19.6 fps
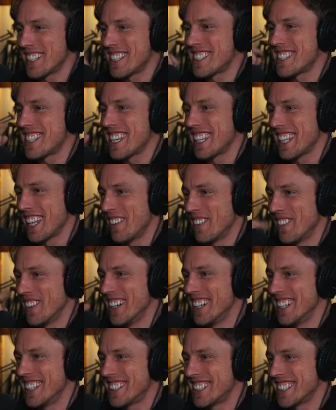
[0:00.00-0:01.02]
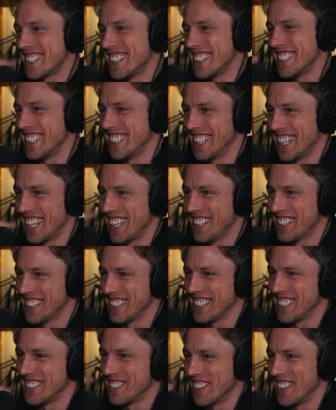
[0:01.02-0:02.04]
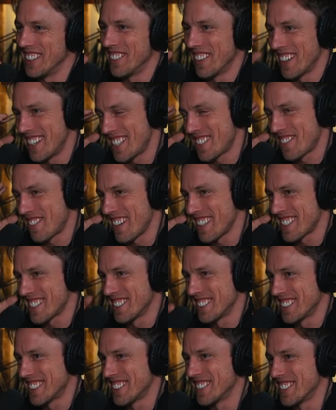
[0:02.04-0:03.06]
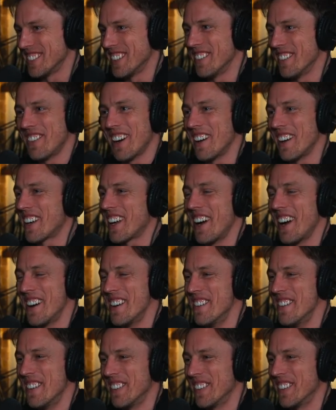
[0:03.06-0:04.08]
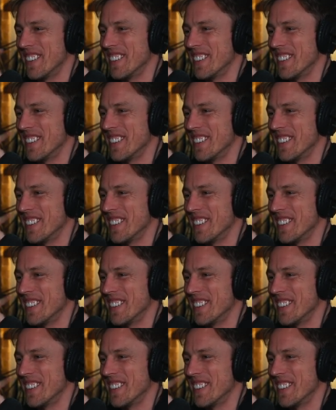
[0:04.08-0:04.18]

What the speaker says: to say that word, you know, the one where he's frazzled, but I can't remember.